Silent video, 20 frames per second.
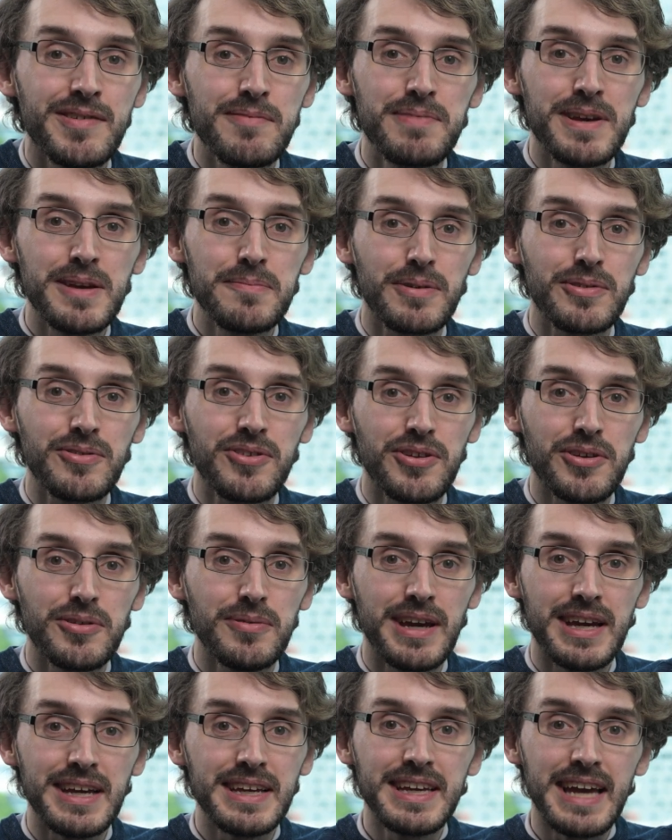for people
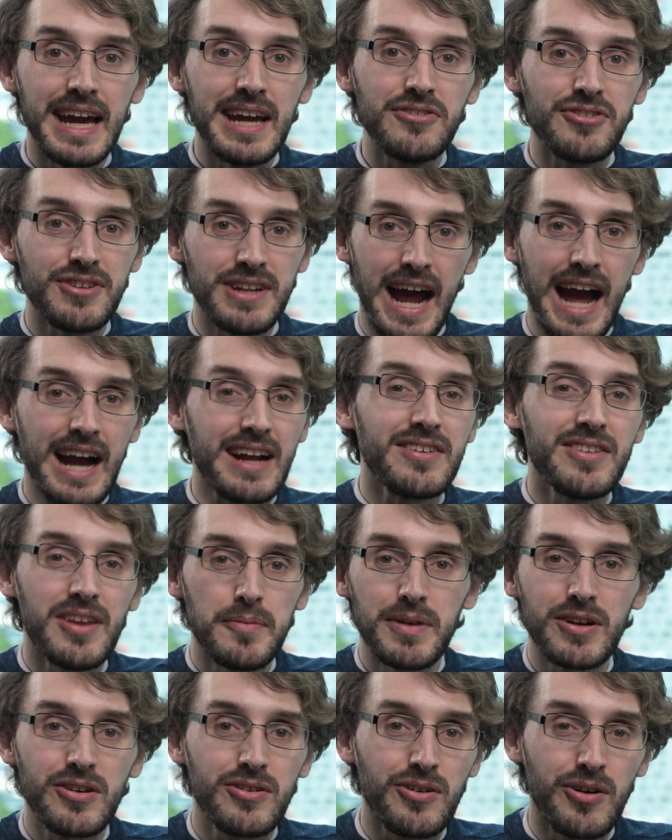to engage in
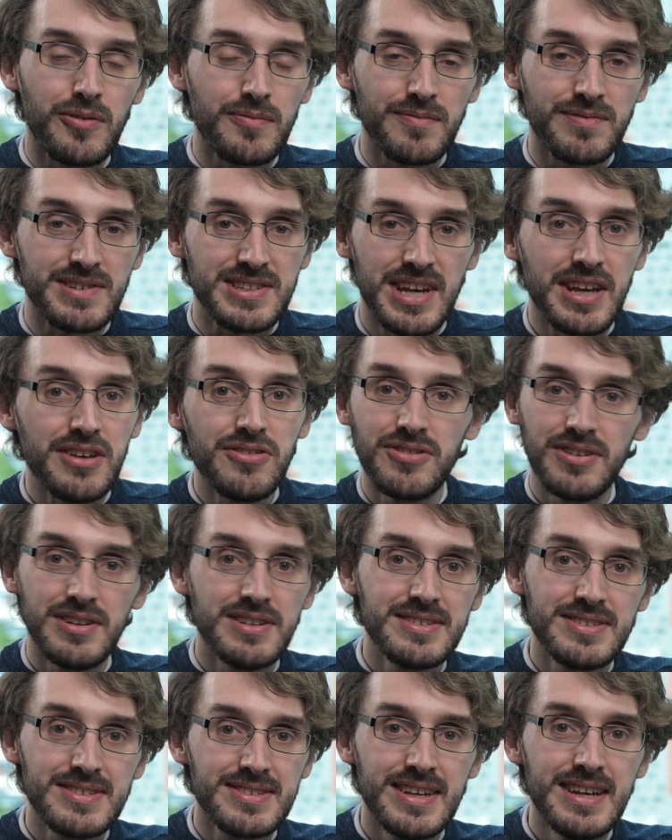academic
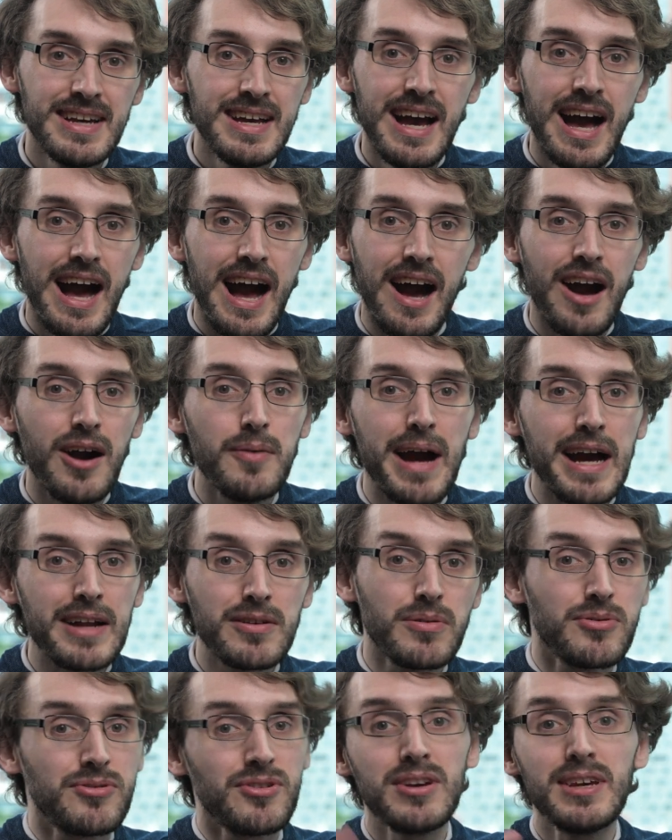conversations, and
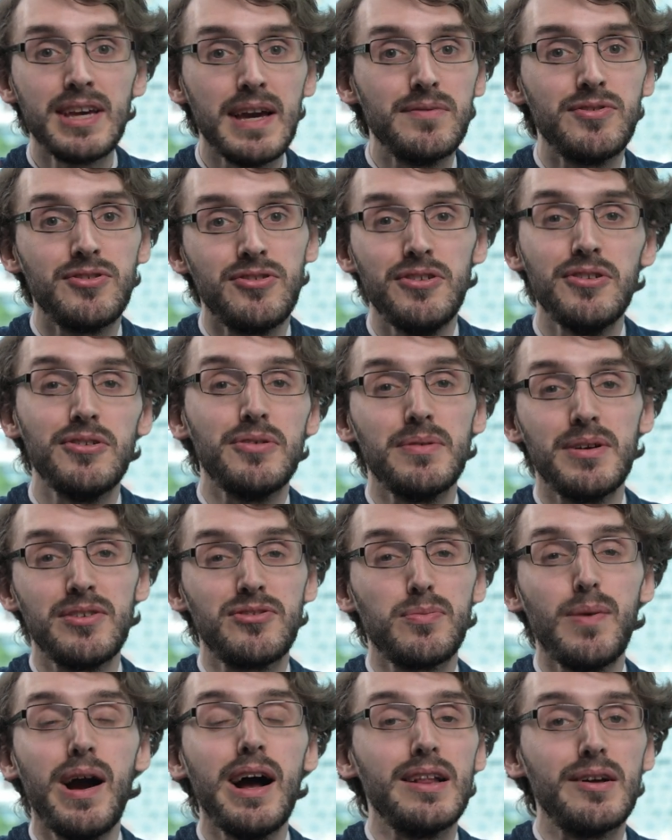also gives you as
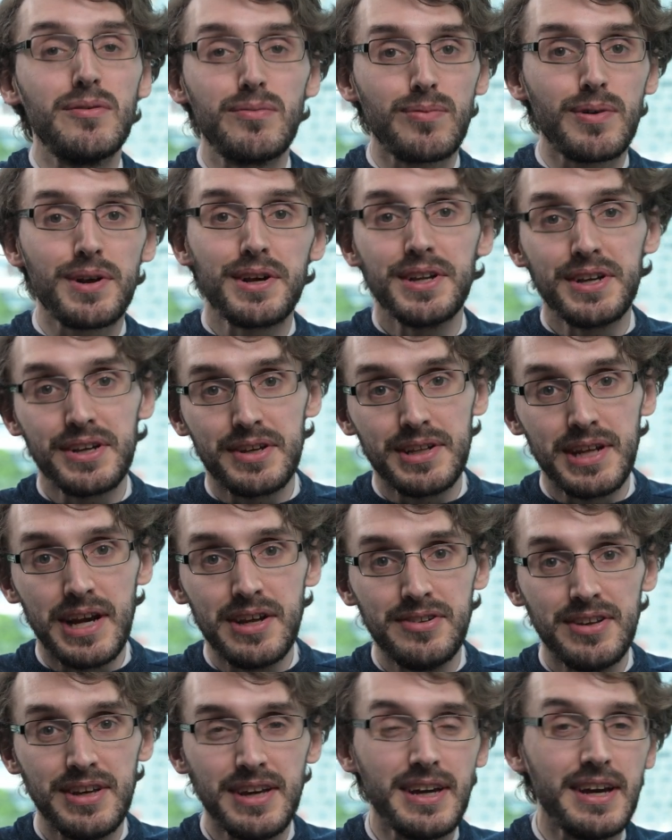well a really good
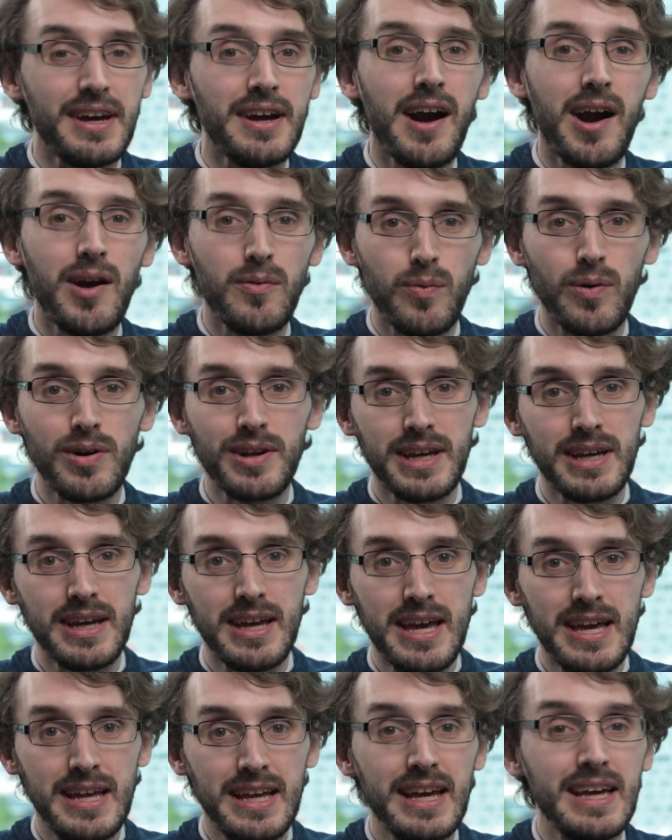idea of what it
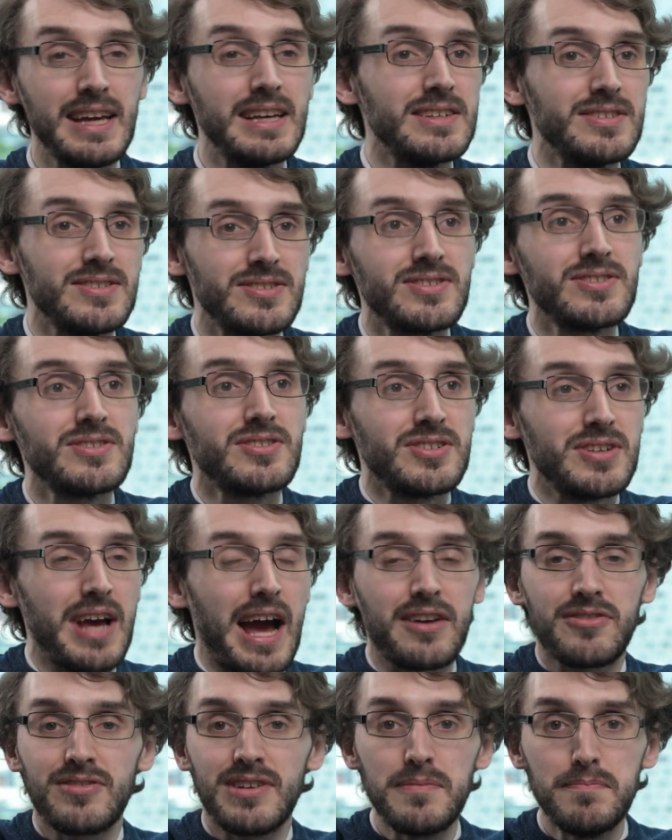is to
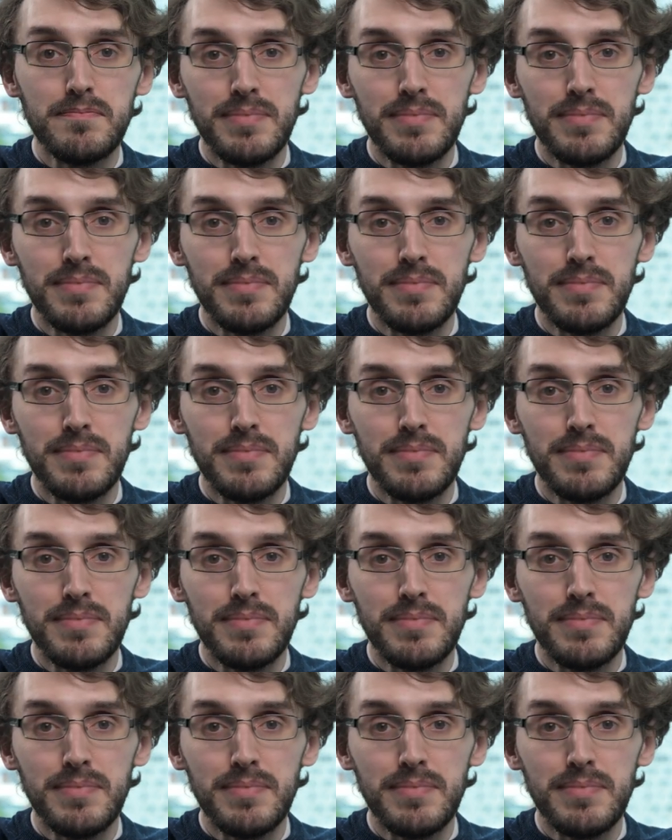actually